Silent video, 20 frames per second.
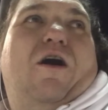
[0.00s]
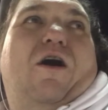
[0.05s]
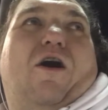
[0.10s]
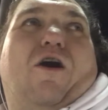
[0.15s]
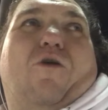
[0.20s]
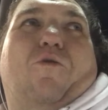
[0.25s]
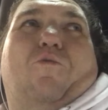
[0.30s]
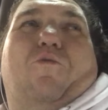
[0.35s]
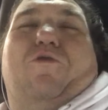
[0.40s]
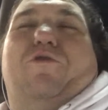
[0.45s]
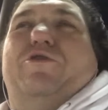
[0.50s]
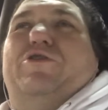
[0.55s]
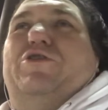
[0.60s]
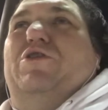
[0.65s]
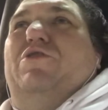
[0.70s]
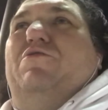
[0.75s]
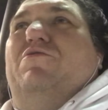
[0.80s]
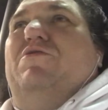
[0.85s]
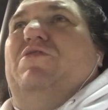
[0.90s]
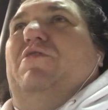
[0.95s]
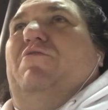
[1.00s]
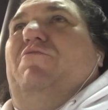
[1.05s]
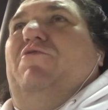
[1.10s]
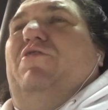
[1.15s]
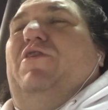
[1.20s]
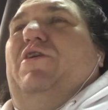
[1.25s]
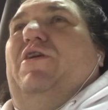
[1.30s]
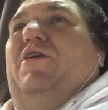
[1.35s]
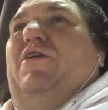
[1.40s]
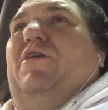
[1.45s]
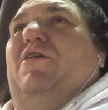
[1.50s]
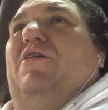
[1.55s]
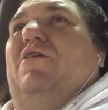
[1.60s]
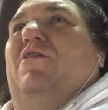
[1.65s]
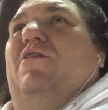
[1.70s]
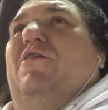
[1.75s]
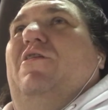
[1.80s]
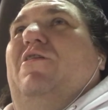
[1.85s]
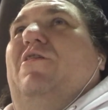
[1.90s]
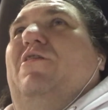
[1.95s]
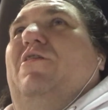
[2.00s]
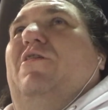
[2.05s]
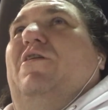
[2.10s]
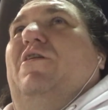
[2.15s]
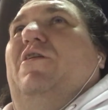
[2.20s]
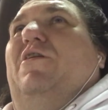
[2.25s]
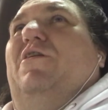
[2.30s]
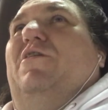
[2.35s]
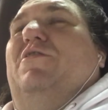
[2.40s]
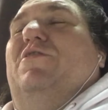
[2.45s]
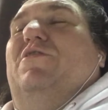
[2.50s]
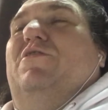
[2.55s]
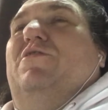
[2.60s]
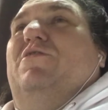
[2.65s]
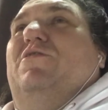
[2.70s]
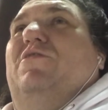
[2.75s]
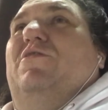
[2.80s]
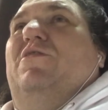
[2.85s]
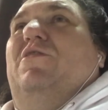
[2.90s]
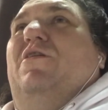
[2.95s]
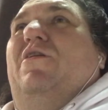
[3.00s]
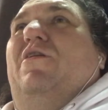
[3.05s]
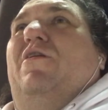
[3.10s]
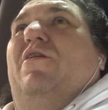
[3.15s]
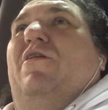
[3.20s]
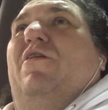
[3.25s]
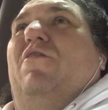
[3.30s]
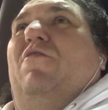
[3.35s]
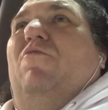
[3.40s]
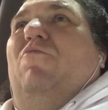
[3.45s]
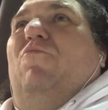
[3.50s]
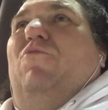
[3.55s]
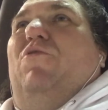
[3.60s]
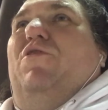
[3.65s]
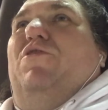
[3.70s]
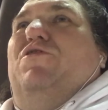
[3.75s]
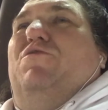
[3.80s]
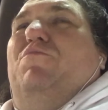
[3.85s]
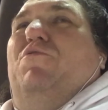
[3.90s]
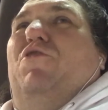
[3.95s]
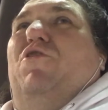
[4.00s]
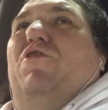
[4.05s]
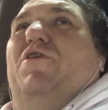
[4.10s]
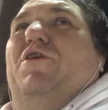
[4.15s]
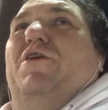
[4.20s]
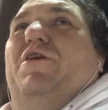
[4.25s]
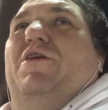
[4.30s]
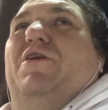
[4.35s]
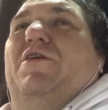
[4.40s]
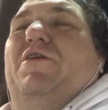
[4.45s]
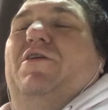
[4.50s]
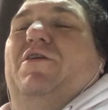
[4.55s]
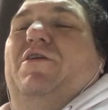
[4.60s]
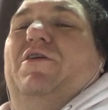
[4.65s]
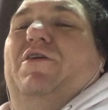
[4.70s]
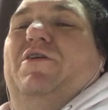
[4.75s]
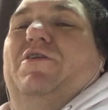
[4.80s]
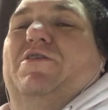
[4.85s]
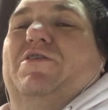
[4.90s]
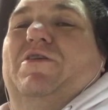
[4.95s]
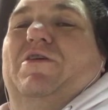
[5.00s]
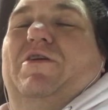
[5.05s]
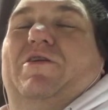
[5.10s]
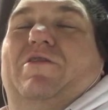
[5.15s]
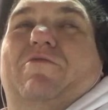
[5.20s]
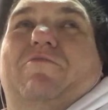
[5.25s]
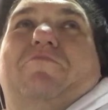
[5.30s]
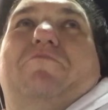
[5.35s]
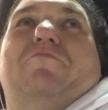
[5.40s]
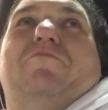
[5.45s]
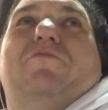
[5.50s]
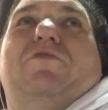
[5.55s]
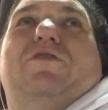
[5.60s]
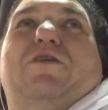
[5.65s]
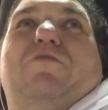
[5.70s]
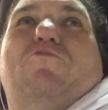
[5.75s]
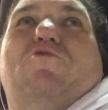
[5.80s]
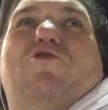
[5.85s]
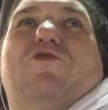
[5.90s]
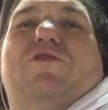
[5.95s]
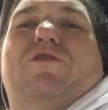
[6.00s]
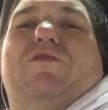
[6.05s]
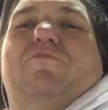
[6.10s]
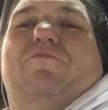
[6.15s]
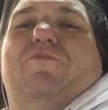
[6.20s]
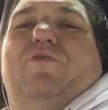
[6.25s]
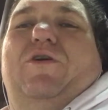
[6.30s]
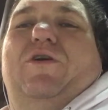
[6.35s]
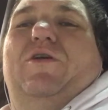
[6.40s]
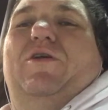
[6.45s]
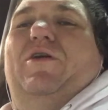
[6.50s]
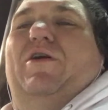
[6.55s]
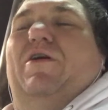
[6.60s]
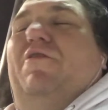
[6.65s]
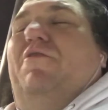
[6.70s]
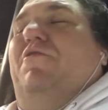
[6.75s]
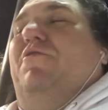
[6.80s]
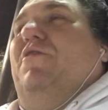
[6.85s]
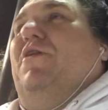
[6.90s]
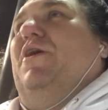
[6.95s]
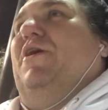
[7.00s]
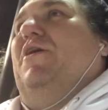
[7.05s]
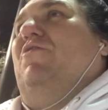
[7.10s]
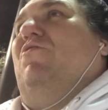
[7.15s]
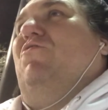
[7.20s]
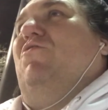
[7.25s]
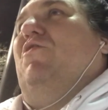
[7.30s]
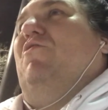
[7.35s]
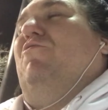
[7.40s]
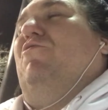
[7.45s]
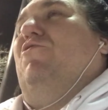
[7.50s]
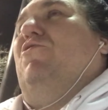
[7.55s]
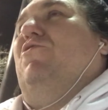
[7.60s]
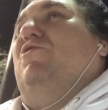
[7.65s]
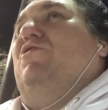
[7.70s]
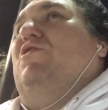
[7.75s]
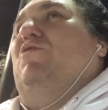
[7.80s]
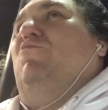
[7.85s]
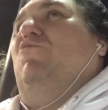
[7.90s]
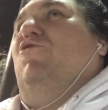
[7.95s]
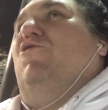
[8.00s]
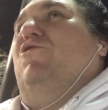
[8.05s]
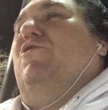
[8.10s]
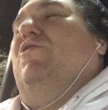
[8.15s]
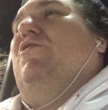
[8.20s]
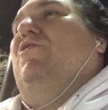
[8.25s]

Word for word: our work shifts every day. It's when it's a party, it's uh, teamwork. But other than that, it's never teamwork.